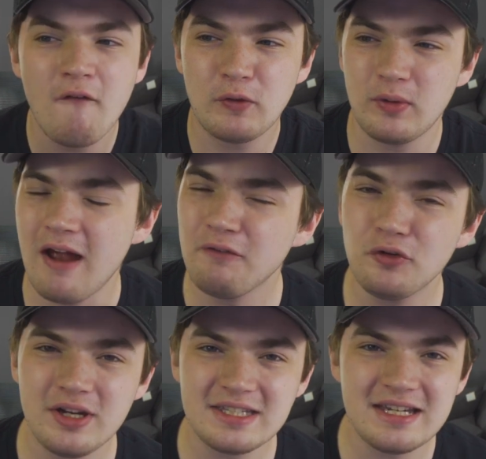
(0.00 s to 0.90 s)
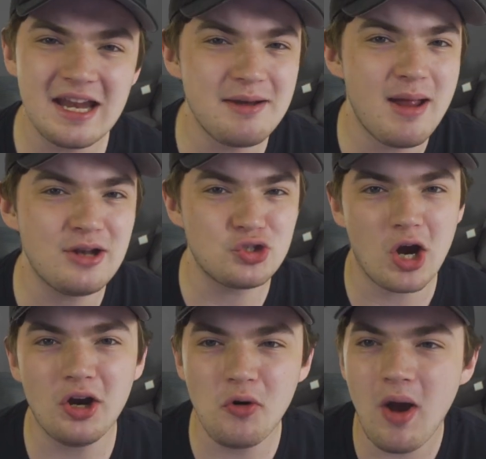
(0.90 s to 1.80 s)
For whatever reason in
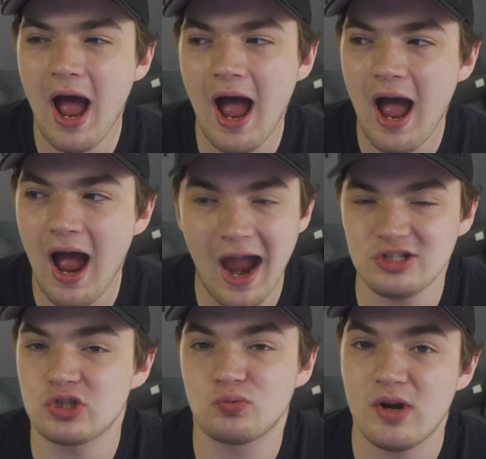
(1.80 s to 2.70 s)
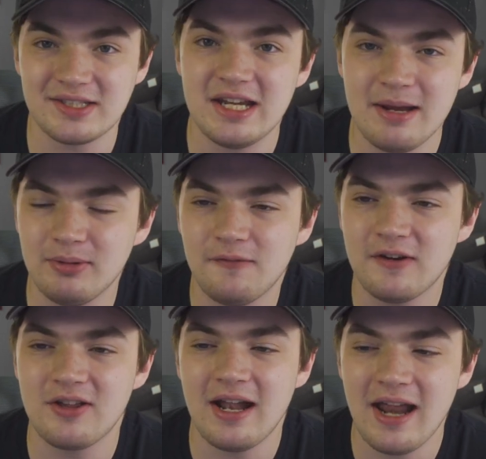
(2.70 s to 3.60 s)
Manjaro, I just wasn't able to
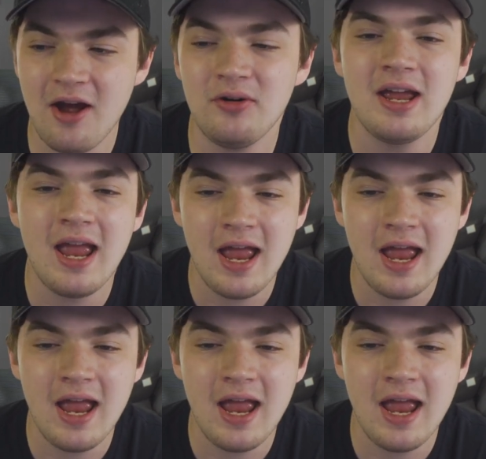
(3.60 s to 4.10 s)
figure that out,